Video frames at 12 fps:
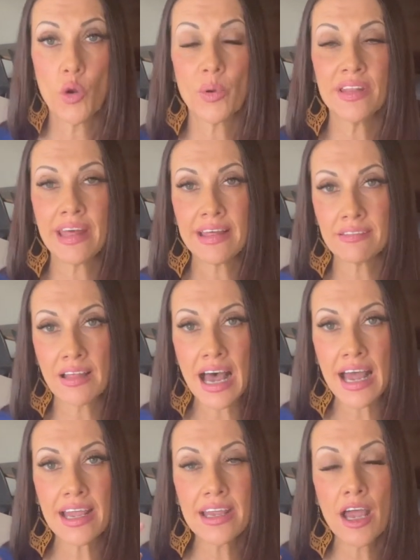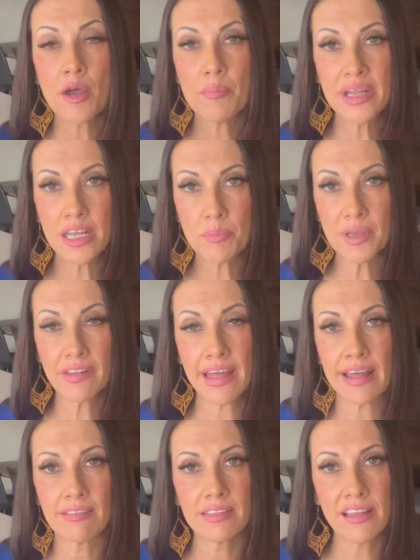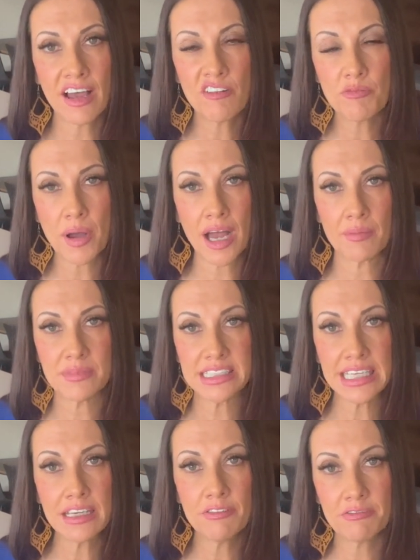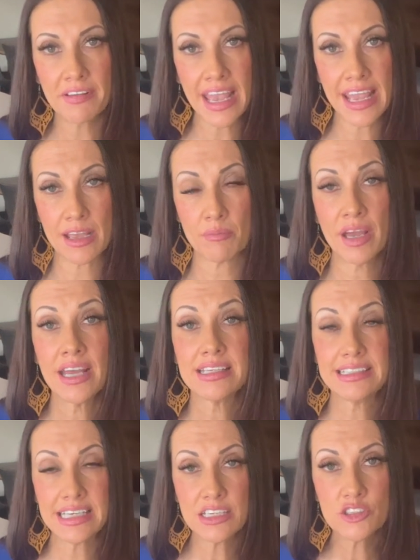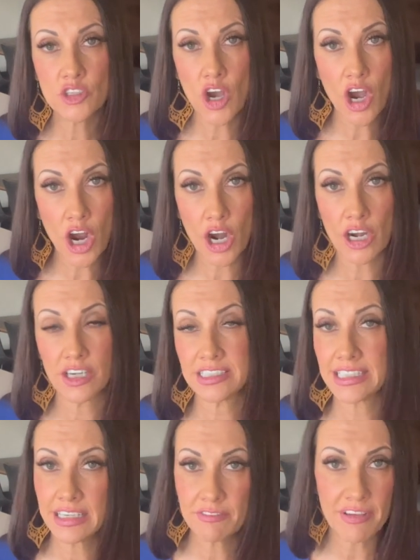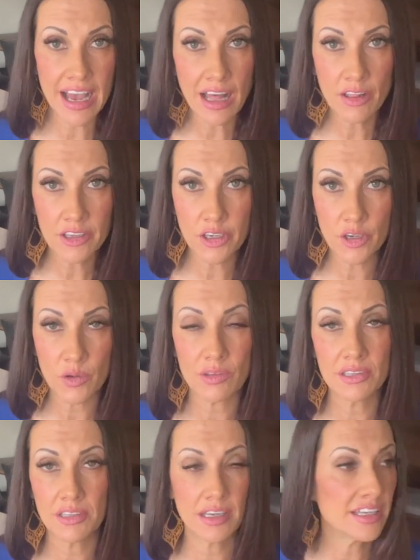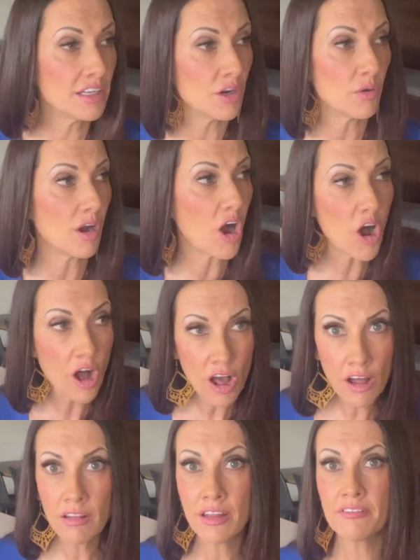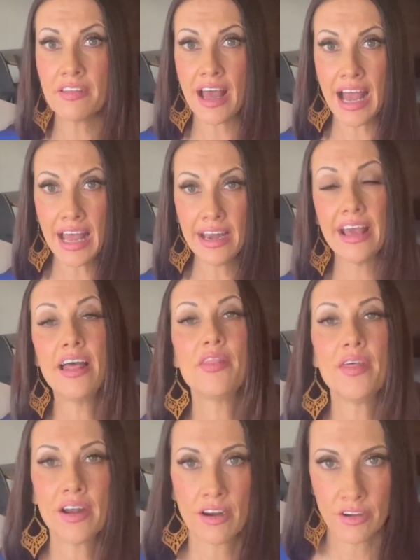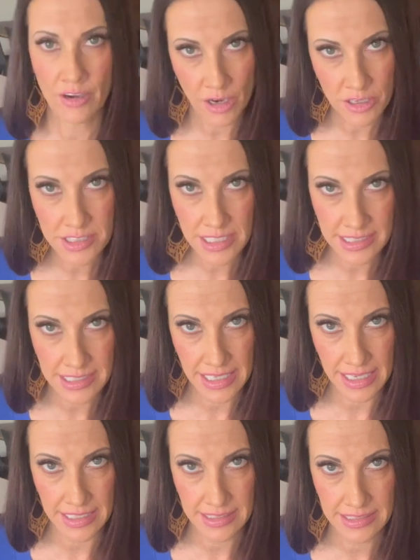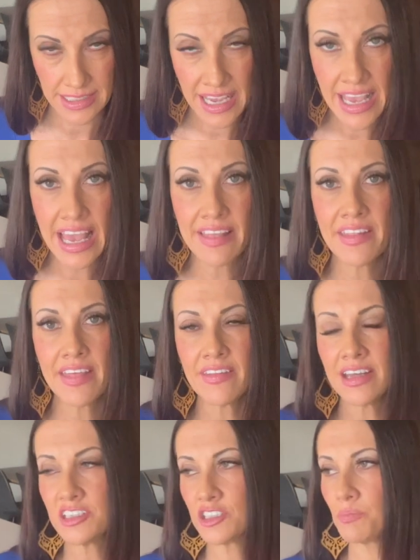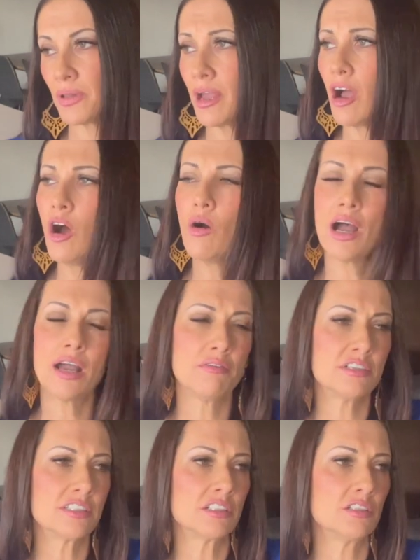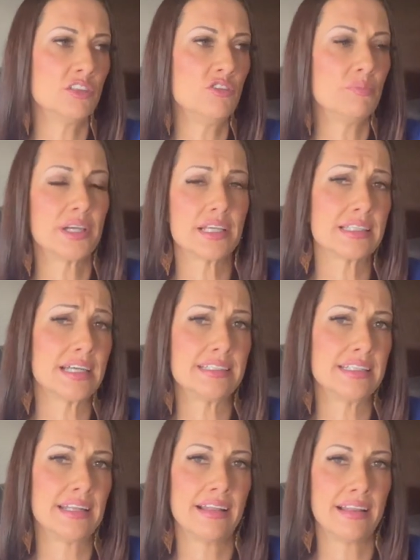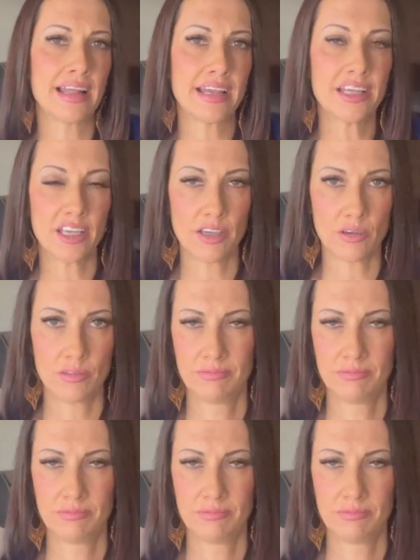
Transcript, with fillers: When they lie, manipulate, love bomb, defame, discard, devalue, you know, all of that, they're a narcissist. And then they just play, oh, I was aloof because I didn't like you.